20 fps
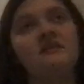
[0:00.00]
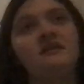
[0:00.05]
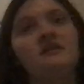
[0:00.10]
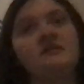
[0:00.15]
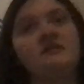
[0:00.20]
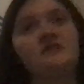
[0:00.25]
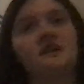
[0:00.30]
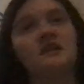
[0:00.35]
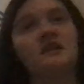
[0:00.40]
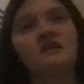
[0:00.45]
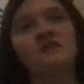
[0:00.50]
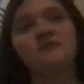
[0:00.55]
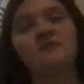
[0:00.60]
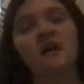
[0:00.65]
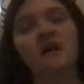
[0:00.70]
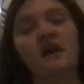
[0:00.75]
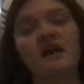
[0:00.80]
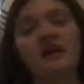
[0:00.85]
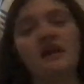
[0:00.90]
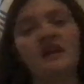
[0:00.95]
Change
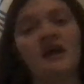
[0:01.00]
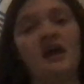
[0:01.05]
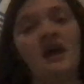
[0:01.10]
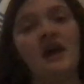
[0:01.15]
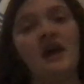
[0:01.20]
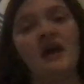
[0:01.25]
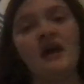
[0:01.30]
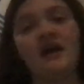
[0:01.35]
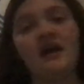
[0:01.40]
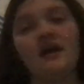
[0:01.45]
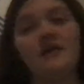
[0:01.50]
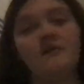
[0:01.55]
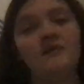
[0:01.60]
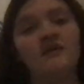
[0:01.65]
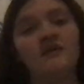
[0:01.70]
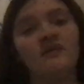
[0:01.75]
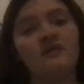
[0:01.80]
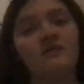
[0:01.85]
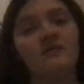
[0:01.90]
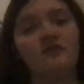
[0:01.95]
my name.
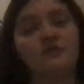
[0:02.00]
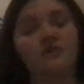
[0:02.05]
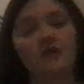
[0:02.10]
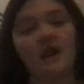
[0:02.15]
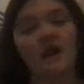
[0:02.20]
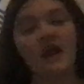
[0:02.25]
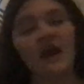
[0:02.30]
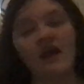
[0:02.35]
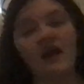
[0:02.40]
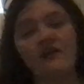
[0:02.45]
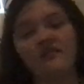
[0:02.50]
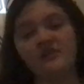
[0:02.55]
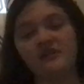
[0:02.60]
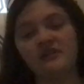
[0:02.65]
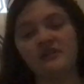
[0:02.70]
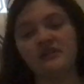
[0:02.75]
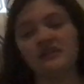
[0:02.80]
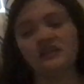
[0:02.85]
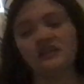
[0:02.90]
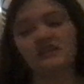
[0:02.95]

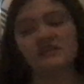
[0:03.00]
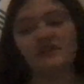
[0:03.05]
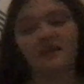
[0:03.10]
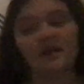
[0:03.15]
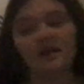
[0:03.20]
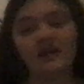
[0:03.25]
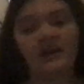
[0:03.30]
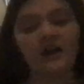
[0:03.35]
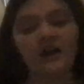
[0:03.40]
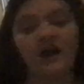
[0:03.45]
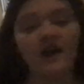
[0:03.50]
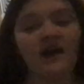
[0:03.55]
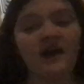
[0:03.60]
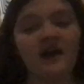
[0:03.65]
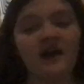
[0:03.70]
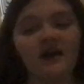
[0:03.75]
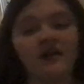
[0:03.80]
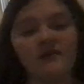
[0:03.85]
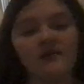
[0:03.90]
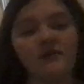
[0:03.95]
Forever to me,
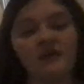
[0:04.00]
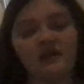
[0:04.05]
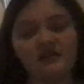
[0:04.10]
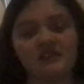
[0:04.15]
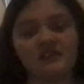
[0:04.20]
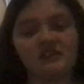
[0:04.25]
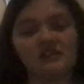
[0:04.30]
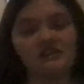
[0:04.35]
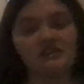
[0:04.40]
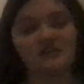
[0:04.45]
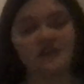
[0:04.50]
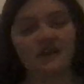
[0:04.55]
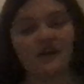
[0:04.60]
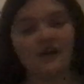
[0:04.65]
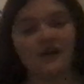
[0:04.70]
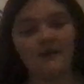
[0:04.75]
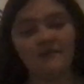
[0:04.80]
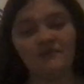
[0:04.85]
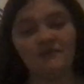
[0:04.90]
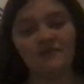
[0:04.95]
I'm not the same.
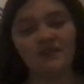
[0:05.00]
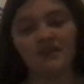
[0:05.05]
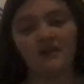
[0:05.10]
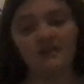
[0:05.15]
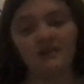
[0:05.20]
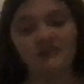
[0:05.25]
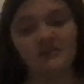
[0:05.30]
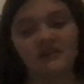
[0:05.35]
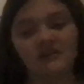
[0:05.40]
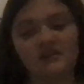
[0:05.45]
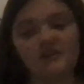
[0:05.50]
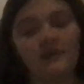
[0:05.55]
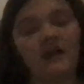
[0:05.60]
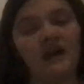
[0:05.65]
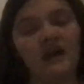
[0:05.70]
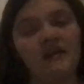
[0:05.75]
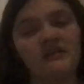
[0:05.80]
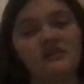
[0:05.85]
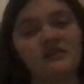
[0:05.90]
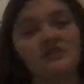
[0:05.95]
The
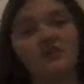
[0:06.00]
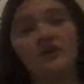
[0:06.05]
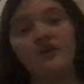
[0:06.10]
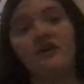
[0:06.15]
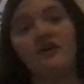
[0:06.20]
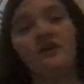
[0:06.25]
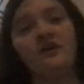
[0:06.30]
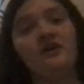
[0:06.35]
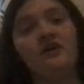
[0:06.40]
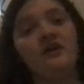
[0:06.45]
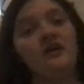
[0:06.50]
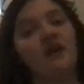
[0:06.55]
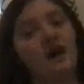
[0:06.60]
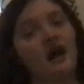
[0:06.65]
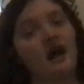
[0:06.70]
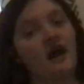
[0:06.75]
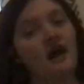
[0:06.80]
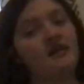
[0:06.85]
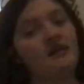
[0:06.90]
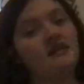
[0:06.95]
Master.
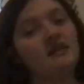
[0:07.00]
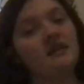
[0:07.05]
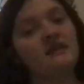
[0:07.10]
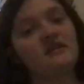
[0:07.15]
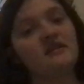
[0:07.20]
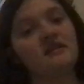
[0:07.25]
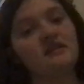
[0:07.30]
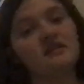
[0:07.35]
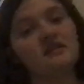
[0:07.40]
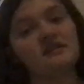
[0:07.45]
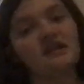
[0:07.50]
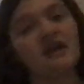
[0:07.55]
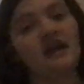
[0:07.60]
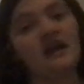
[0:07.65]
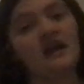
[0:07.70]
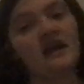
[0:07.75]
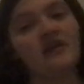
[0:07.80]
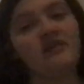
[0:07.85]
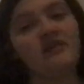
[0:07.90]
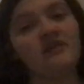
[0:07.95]
I thank the
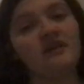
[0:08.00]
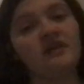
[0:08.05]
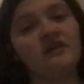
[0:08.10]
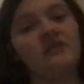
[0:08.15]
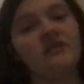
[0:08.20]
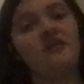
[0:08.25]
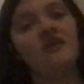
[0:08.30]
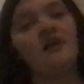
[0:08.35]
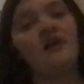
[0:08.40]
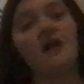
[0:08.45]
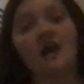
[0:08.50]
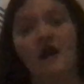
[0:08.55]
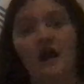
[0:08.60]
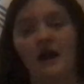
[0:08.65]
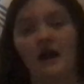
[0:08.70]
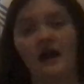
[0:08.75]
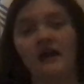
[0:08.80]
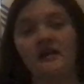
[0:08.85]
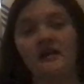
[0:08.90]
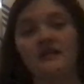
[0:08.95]
Savior.
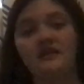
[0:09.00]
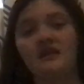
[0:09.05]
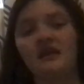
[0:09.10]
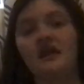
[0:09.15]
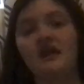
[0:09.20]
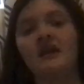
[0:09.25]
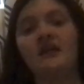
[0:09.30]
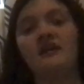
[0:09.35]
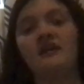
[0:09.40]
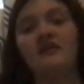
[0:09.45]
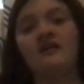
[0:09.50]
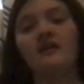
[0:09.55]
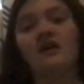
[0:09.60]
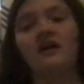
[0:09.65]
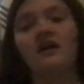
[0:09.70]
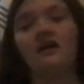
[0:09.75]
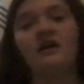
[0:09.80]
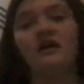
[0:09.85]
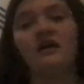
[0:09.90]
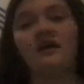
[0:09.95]
I thank
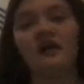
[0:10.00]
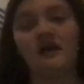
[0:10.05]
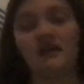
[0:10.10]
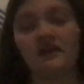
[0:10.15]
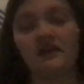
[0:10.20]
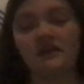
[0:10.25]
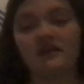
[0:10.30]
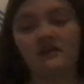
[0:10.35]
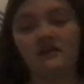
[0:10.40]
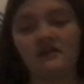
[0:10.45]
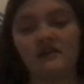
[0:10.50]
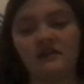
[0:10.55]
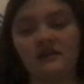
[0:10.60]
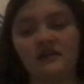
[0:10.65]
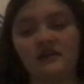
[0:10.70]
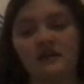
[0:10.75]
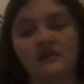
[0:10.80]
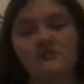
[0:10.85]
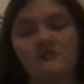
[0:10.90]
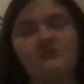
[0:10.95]
God.
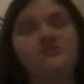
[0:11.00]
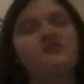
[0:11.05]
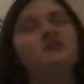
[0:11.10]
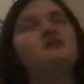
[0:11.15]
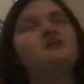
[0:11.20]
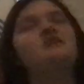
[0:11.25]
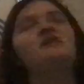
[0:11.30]
As we're switching